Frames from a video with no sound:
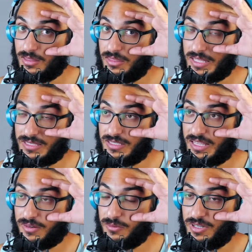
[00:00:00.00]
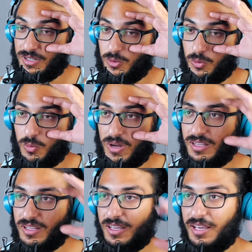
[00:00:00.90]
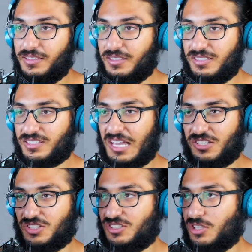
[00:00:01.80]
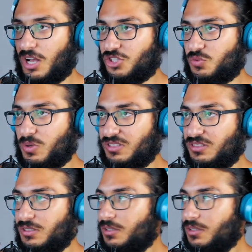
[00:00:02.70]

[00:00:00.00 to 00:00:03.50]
That's a really cool one. And then this guy just touched one,